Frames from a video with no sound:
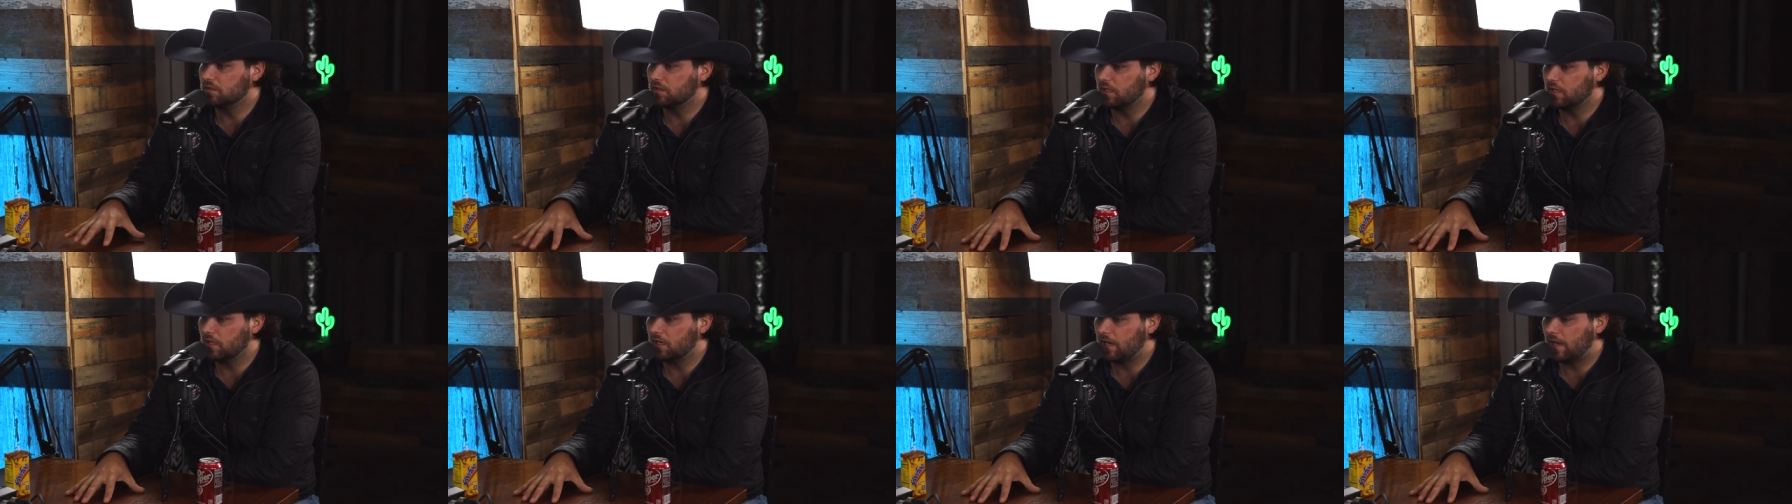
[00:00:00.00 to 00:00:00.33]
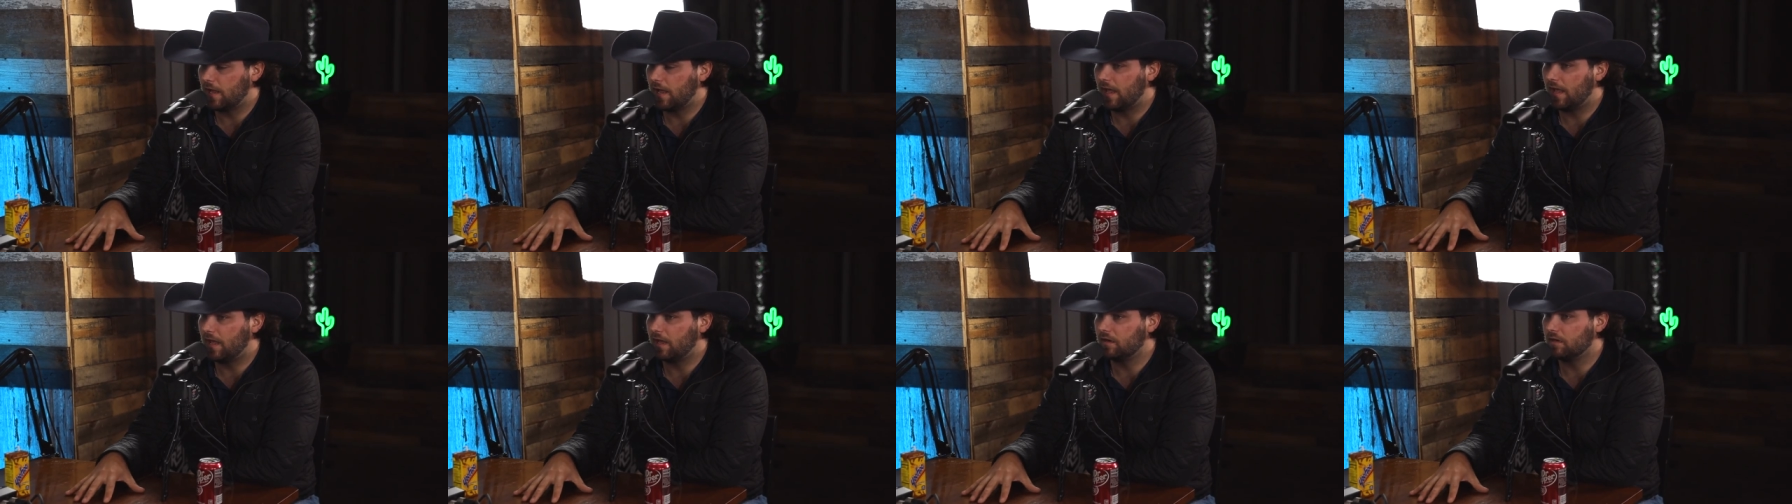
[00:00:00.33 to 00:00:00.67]
and get a
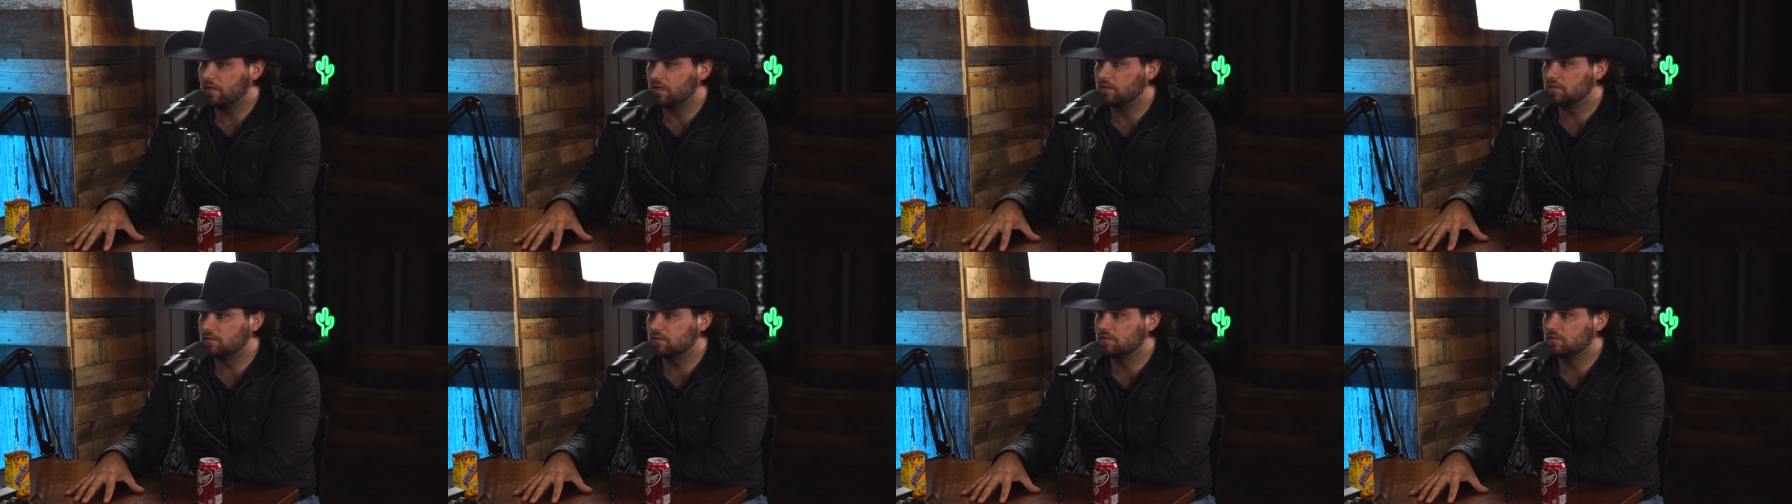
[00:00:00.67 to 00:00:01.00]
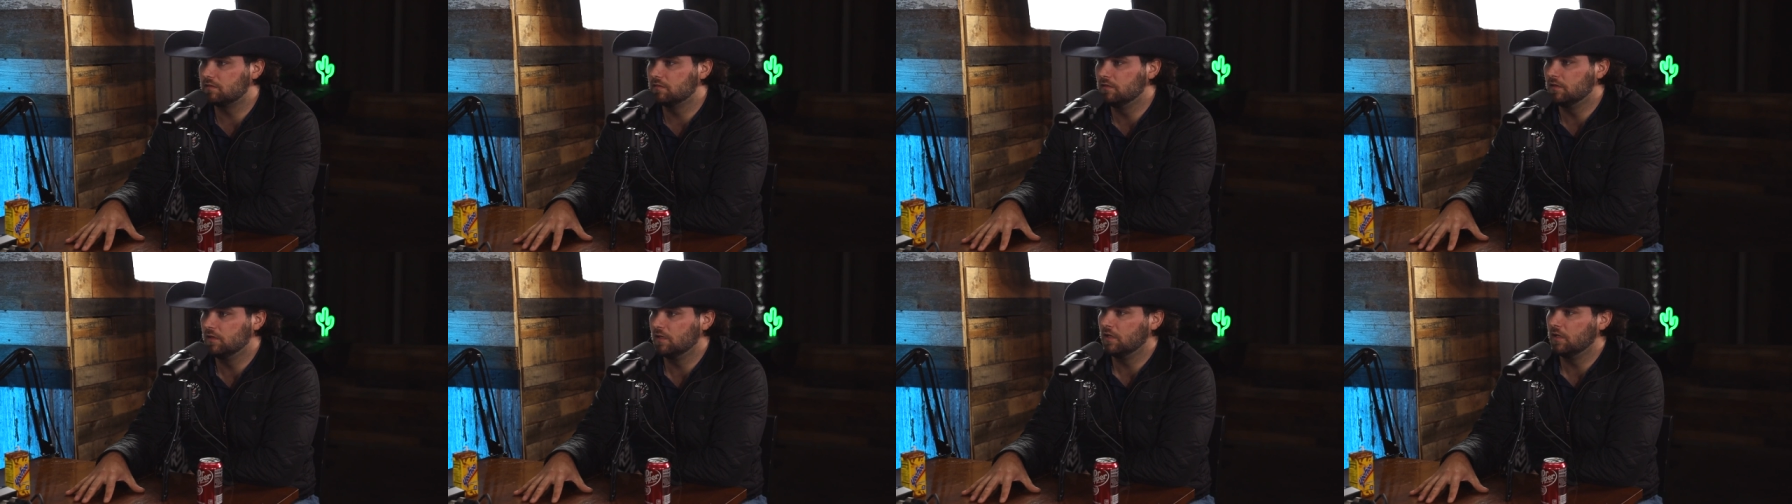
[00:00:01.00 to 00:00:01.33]
hat. It's
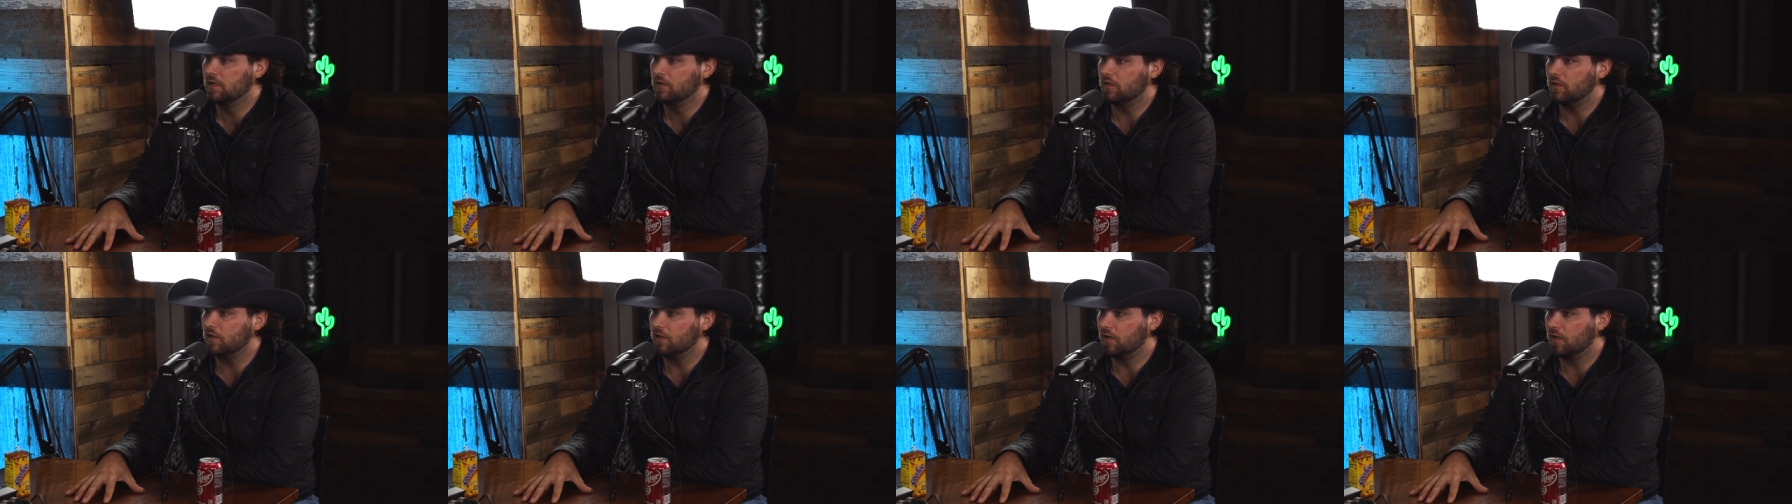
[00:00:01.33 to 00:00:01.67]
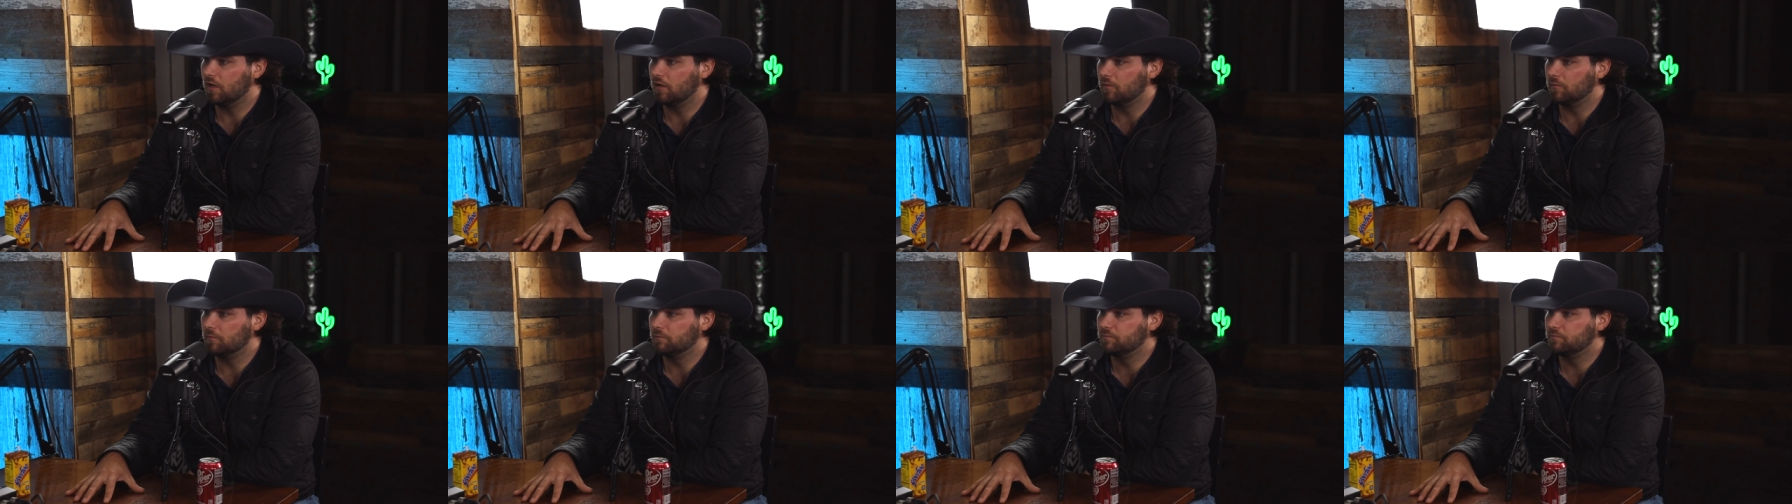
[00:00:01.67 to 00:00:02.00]
you
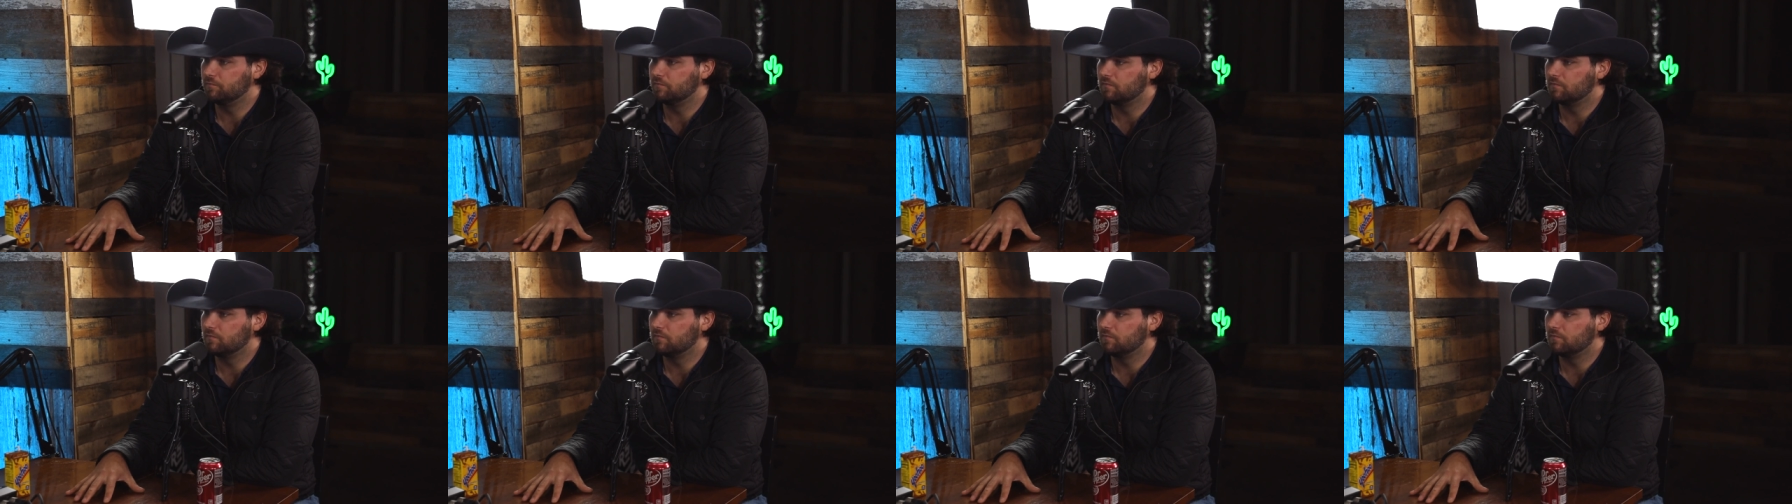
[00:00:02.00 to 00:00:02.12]
know